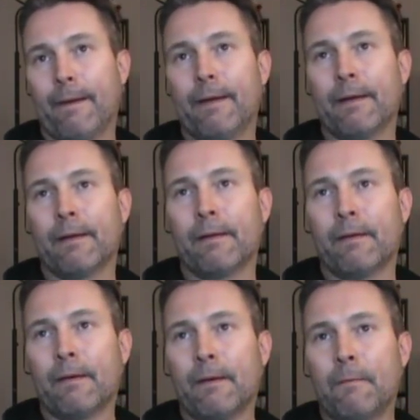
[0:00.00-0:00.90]
And
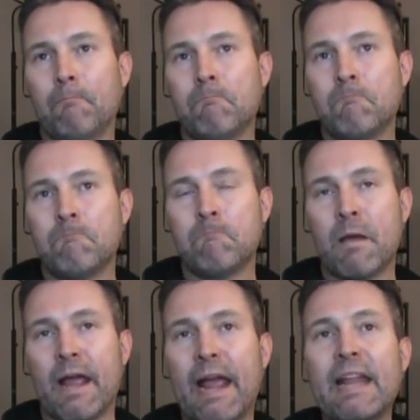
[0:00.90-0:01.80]
um,
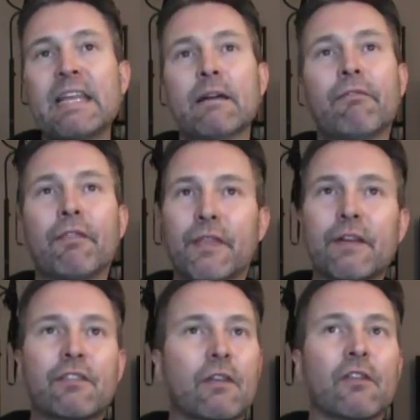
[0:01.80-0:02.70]
and if
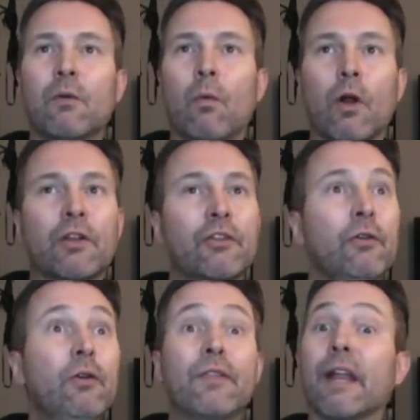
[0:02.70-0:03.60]
this doesn't work,
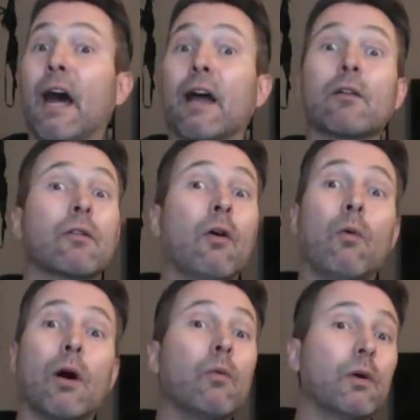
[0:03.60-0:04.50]
dude, then I don't know
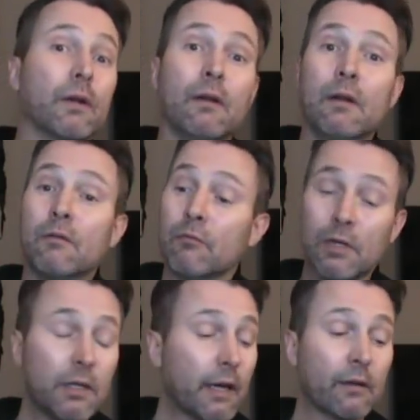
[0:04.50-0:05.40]
what would.
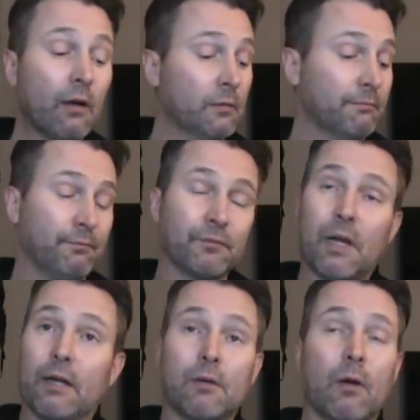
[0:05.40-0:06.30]
Really, I don't.
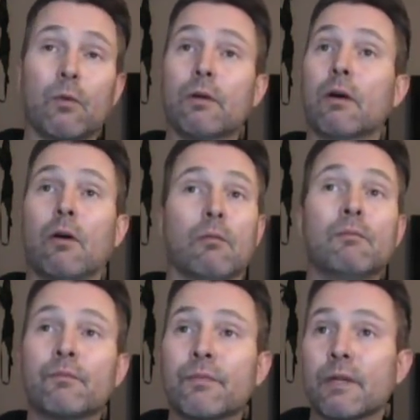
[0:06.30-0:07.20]
I, I wouldn't know.